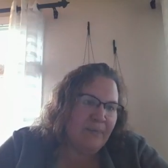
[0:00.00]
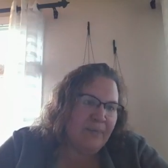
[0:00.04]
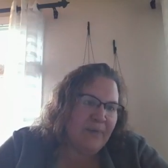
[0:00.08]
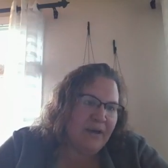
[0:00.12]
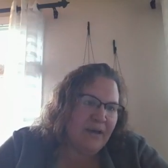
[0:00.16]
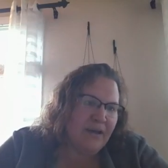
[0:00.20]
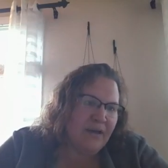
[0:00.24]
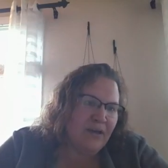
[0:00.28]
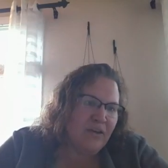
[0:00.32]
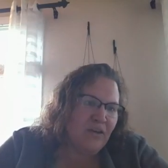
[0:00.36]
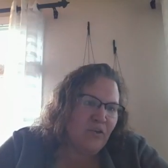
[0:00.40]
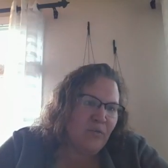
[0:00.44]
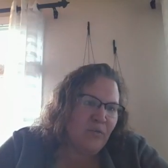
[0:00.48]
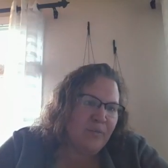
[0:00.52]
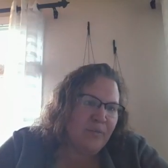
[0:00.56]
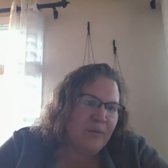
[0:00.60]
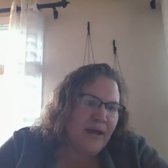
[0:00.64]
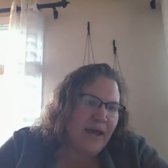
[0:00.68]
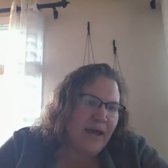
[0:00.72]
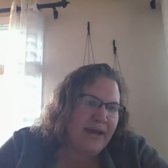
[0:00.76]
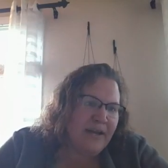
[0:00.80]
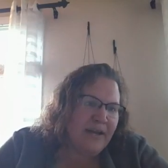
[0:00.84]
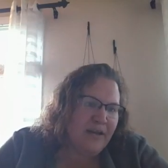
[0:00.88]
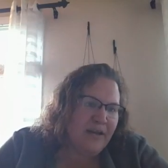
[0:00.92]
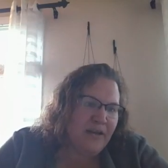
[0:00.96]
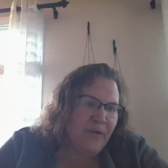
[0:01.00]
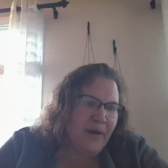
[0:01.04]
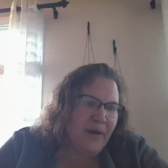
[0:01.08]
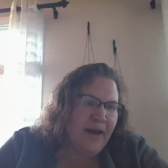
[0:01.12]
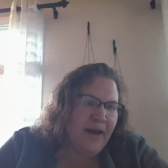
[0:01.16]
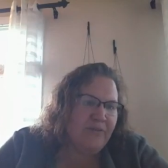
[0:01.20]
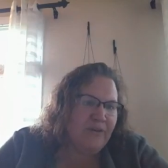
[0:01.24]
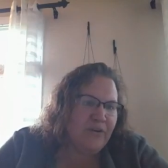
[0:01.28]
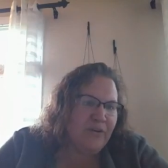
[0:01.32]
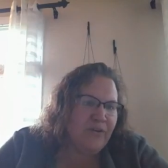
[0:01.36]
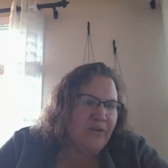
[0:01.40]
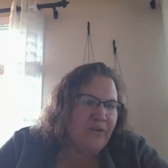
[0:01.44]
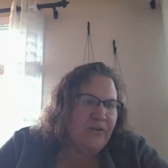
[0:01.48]
Um, you applied and you
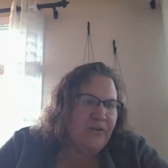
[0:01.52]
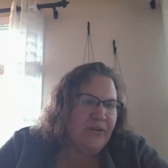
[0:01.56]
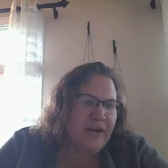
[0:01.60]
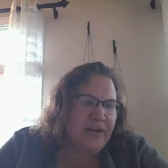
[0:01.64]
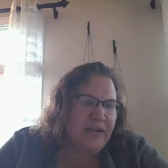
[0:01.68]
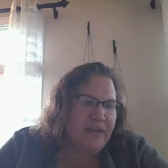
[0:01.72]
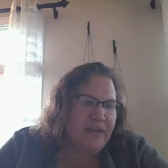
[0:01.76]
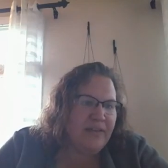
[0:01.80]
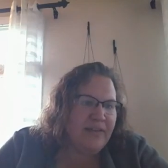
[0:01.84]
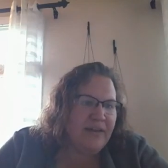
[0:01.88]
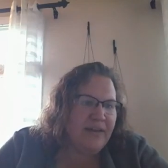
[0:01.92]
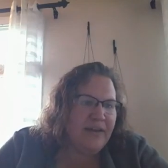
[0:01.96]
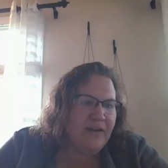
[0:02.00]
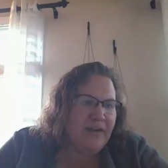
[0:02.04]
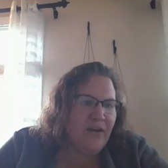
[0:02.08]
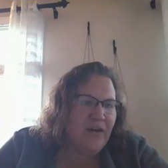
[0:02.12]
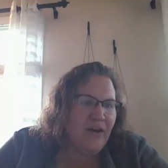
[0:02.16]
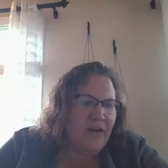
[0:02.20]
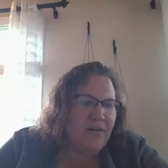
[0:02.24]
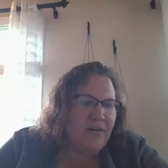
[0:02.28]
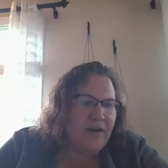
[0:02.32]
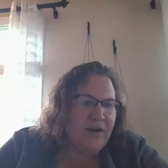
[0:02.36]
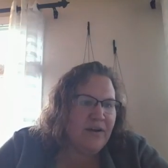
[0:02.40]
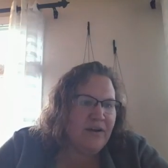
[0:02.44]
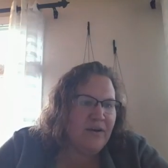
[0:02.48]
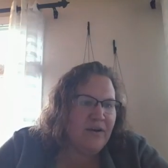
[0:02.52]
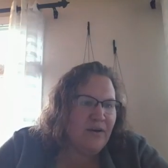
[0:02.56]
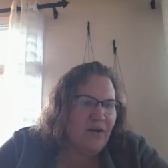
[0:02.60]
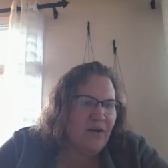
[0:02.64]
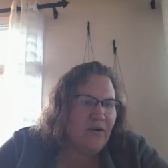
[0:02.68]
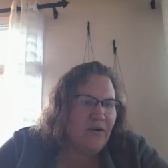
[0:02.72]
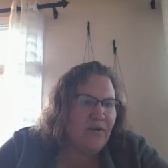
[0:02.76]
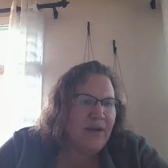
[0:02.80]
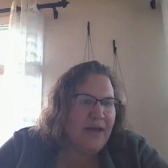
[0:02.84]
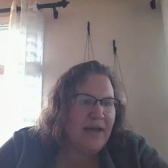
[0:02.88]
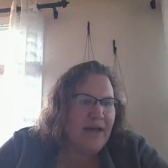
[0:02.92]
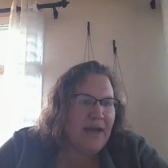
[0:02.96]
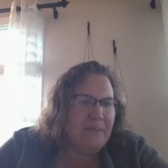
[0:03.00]
haven't heard anything, Nara?
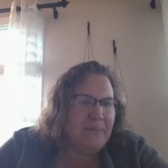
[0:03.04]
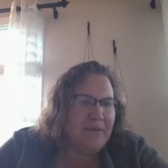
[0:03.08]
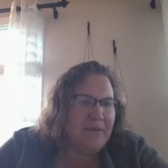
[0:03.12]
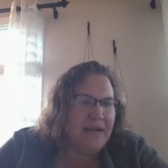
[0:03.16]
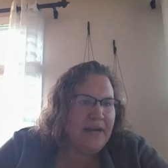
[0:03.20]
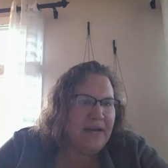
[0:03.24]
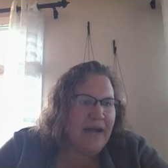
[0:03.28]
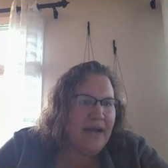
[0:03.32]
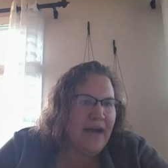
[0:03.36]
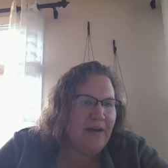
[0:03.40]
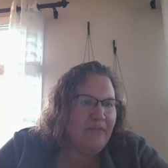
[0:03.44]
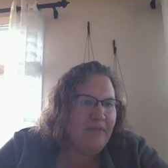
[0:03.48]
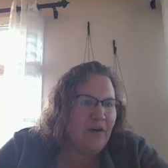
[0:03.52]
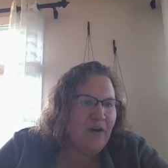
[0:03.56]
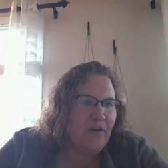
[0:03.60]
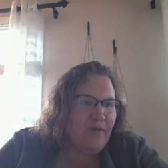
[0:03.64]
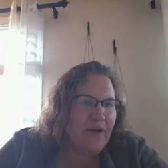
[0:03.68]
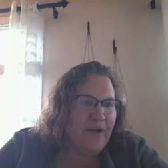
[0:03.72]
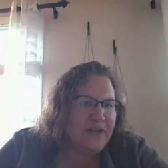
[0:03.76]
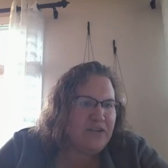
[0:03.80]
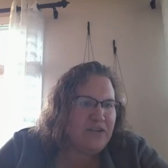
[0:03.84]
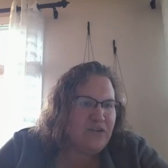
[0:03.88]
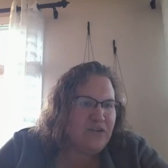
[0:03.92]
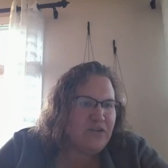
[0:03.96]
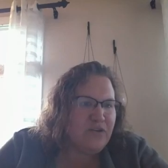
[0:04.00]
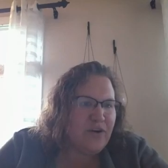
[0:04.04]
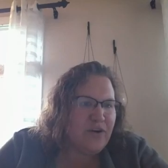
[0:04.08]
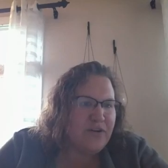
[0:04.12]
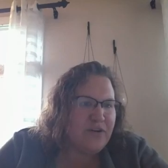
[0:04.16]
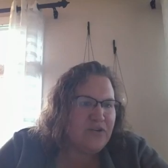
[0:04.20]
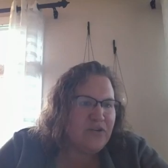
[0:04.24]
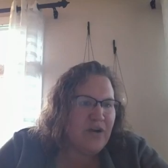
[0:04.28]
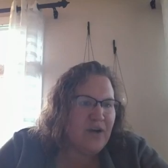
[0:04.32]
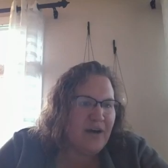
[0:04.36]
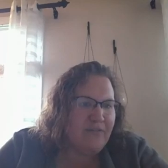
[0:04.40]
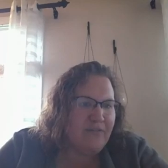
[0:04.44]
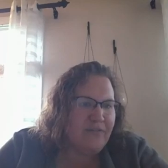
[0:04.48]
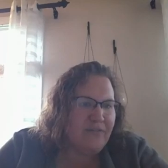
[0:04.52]
Okay, I'm going to have our
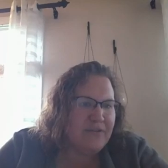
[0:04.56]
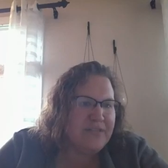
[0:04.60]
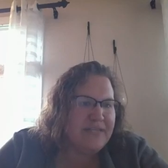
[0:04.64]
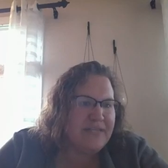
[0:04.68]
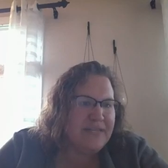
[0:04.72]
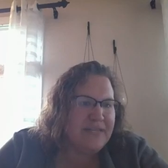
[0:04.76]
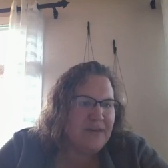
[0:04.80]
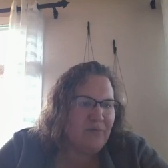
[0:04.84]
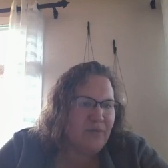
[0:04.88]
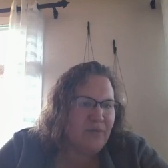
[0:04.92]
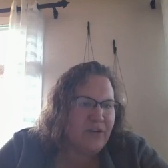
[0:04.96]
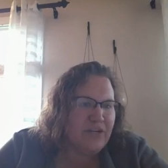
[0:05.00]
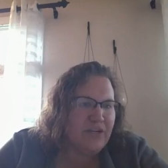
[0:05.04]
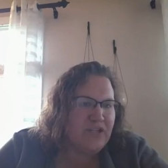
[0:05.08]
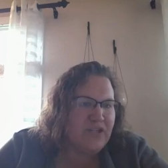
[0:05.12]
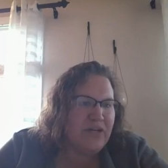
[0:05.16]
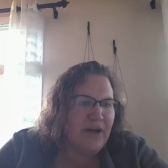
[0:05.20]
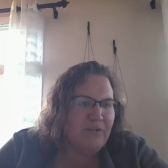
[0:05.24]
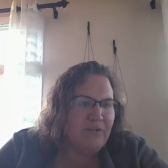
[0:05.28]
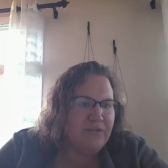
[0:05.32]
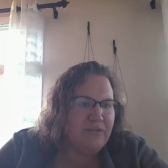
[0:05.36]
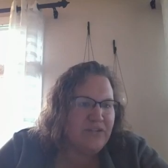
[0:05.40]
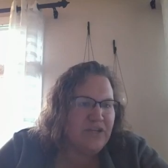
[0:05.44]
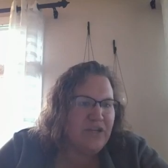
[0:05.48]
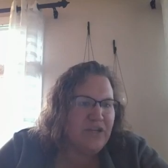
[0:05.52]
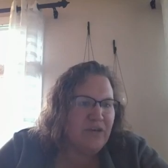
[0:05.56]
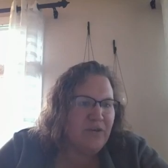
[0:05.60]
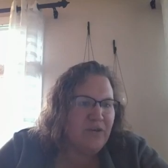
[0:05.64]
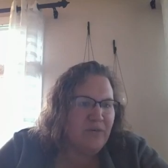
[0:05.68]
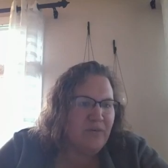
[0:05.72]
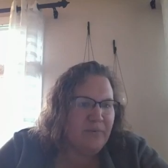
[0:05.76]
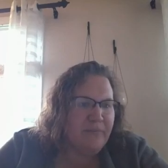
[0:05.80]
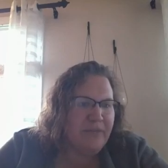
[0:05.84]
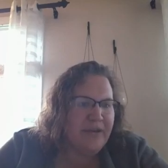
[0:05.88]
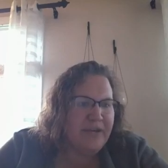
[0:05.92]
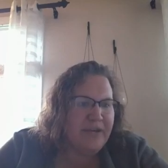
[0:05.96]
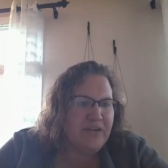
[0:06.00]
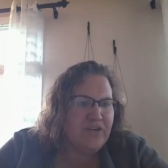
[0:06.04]
registrar's office reach out to
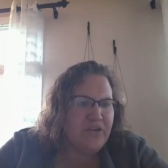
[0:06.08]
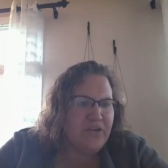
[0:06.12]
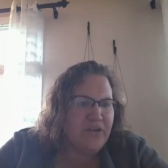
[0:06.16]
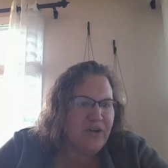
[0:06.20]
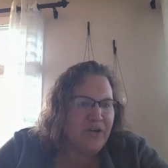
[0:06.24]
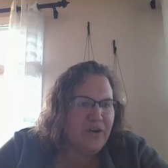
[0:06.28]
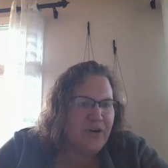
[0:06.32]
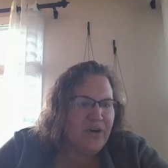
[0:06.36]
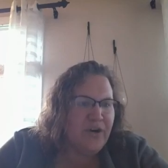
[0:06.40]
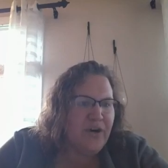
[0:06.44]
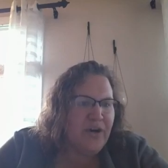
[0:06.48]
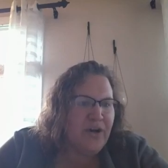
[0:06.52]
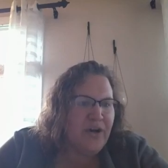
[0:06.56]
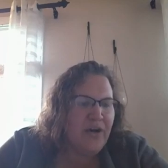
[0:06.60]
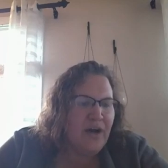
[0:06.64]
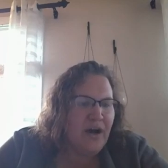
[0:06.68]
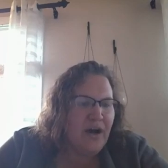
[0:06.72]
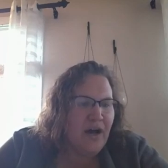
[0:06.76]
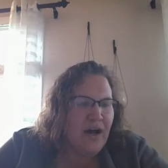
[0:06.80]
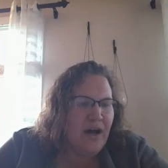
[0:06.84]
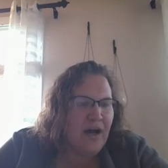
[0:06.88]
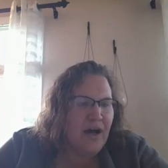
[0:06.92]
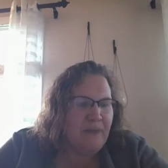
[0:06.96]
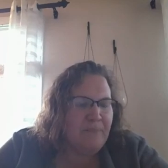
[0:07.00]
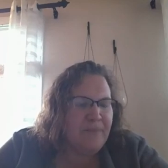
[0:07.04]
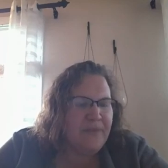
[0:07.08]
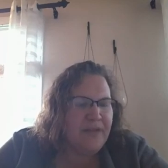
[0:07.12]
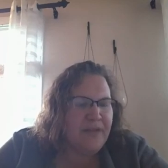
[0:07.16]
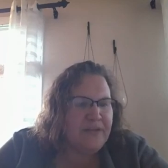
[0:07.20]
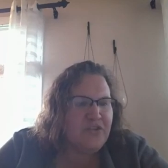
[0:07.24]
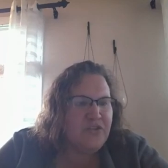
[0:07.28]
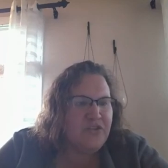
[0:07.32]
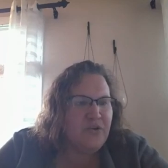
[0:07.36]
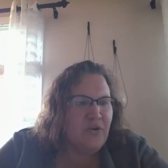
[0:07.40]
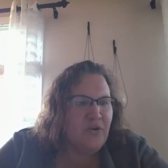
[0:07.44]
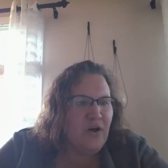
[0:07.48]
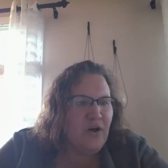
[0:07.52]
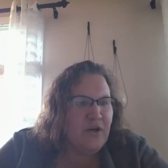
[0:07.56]
you and make sure um,
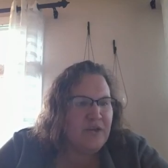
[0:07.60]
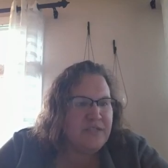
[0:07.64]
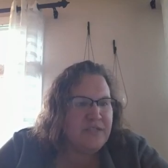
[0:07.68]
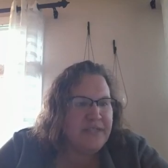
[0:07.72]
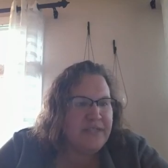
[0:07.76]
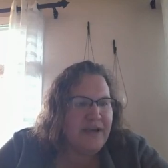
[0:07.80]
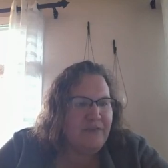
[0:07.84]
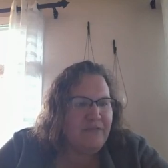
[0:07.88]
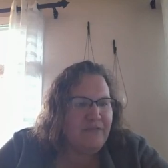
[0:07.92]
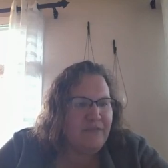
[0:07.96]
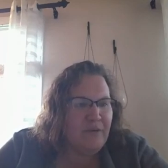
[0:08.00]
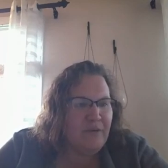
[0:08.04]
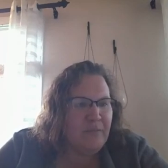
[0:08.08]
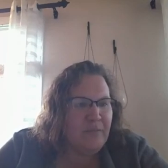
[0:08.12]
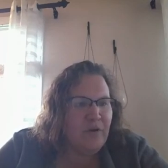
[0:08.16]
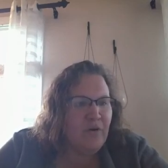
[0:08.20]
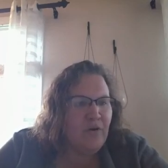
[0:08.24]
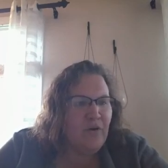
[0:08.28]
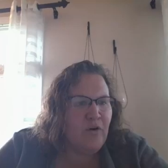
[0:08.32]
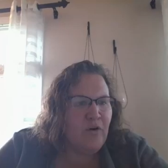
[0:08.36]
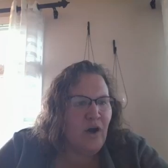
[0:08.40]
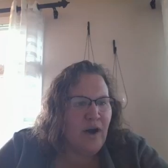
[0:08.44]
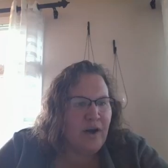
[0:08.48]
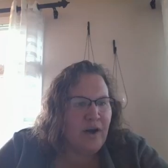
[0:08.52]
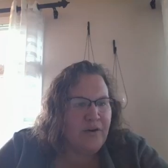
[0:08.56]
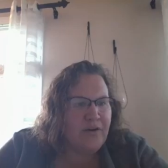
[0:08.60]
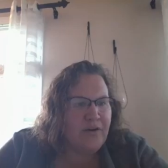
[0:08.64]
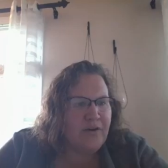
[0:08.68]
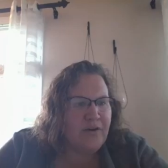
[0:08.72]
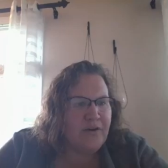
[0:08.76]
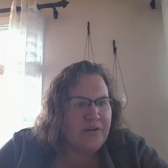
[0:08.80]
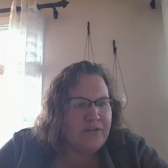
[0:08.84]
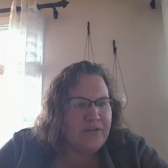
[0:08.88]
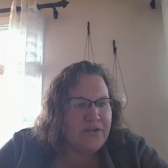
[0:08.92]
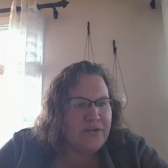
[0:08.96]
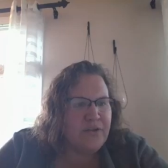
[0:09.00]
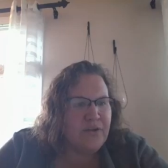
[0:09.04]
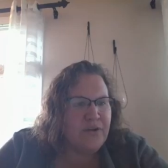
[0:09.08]
that you're all set from your
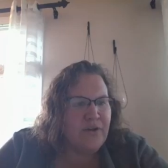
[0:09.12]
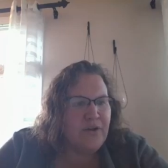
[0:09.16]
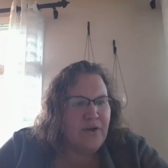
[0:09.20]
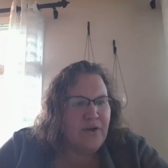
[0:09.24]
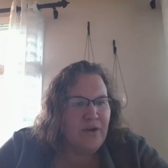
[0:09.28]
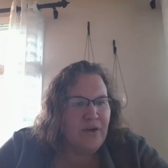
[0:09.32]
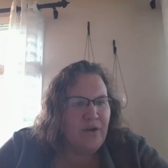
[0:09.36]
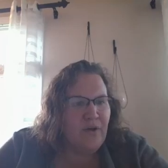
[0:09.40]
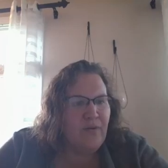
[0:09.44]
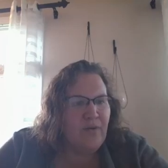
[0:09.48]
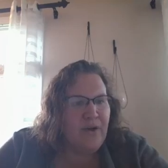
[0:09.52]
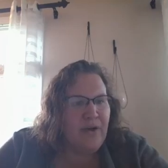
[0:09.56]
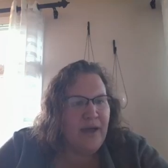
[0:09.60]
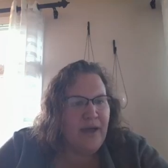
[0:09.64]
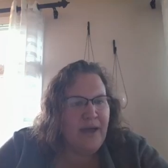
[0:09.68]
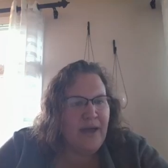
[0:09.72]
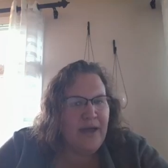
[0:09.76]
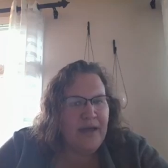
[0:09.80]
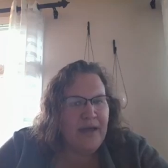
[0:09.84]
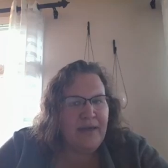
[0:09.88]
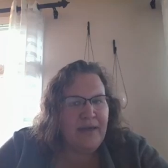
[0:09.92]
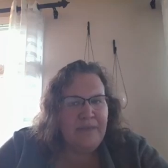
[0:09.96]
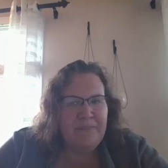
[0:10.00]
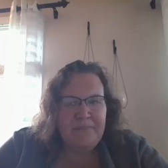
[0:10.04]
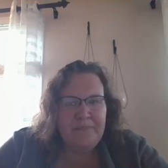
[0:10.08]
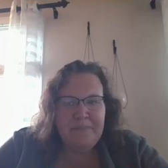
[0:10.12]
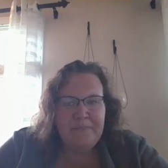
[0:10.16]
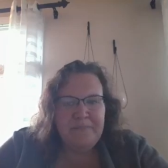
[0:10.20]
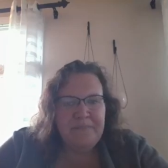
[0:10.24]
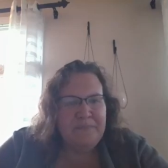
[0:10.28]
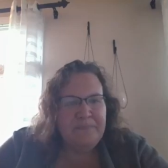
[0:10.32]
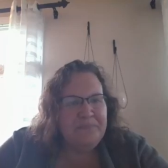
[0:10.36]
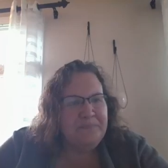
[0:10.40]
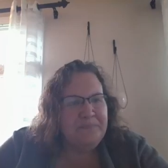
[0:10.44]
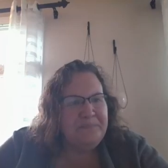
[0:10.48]
auditors. Okay?